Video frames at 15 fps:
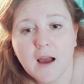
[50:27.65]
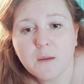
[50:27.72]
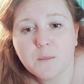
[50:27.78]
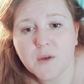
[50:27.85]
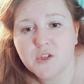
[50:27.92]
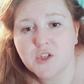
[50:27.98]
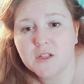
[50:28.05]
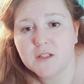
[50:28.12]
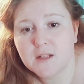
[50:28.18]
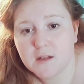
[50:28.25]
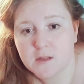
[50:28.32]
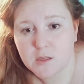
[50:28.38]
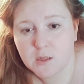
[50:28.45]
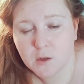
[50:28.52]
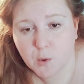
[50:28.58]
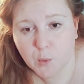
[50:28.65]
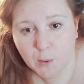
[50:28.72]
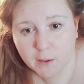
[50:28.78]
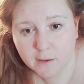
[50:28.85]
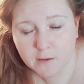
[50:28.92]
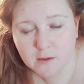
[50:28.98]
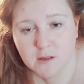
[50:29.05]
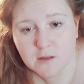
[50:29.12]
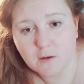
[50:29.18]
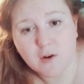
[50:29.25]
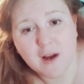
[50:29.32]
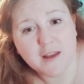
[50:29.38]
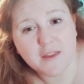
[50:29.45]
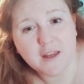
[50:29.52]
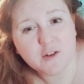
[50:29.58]
But she does quilt, so
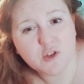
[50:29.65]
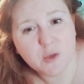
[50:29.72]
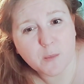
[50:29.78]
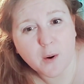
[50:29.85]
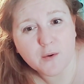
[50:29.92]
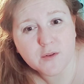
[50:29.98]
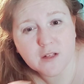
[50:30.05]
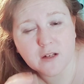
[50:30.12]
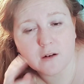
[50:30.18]
I think she posted